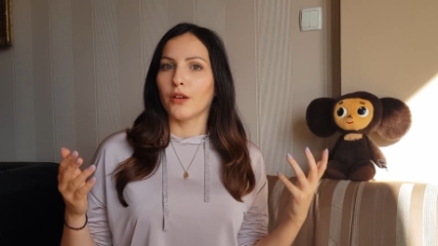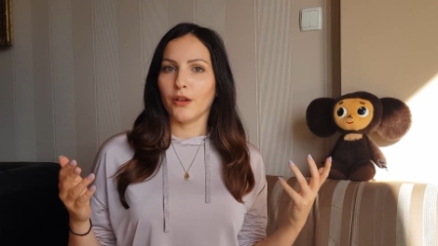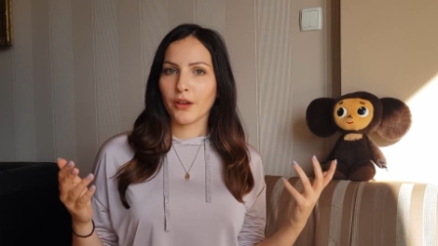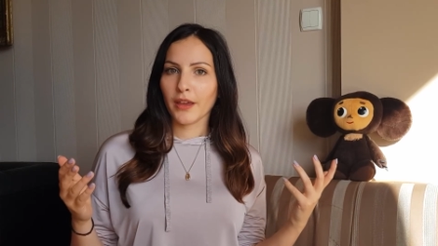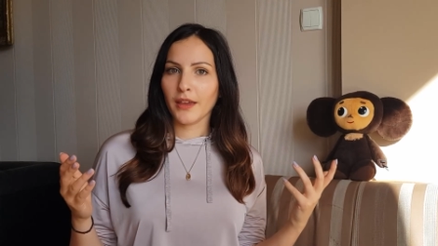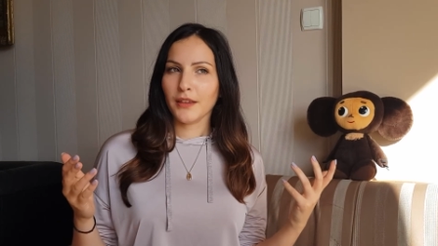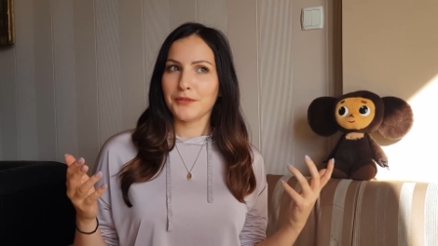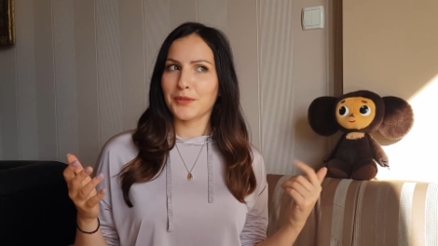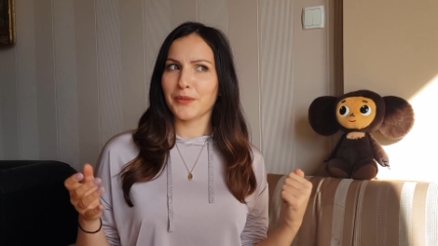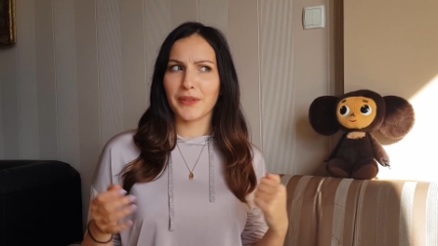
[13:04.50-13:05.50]
Okay,
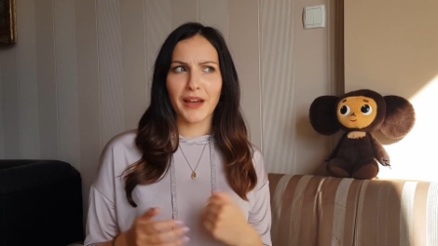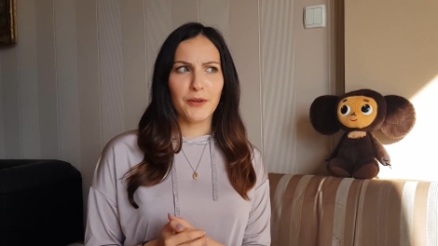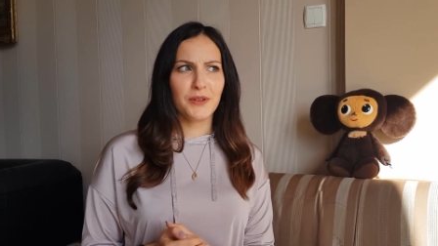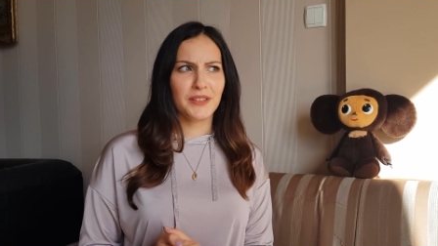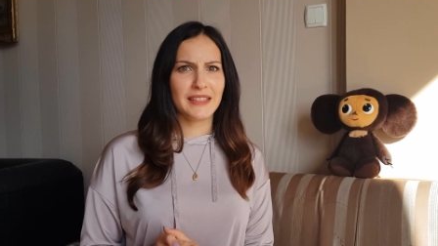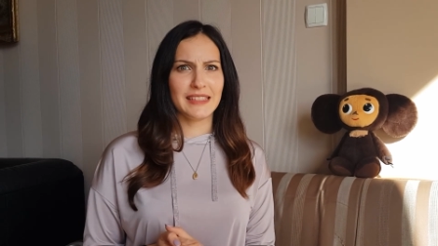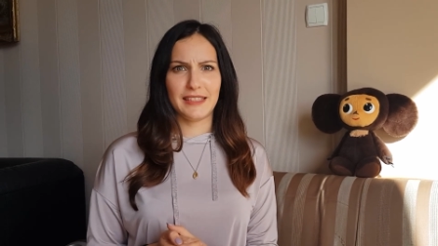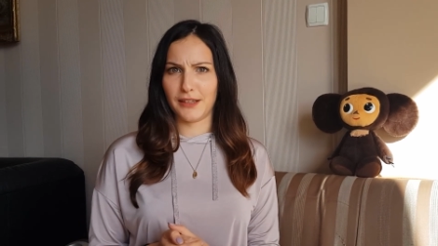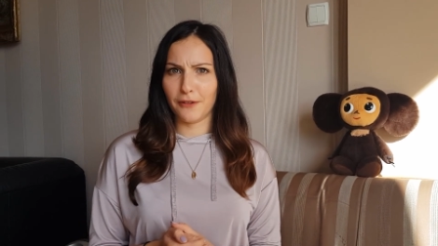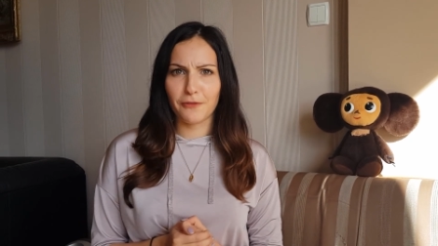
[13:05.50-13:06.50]
so that was
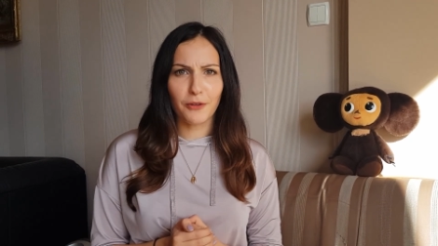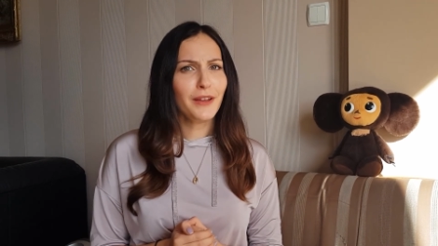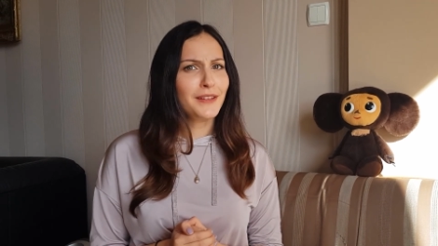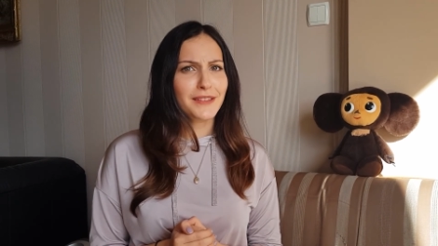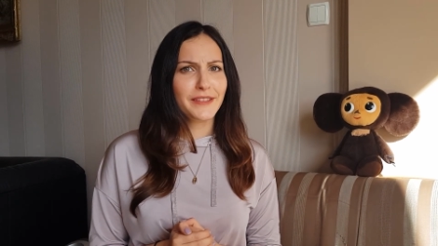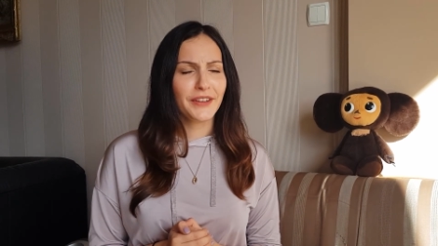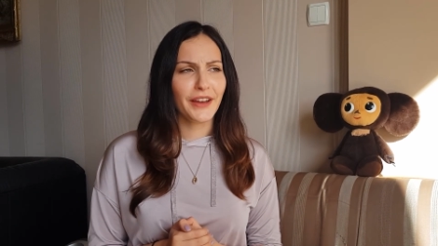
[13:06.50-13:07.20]
different.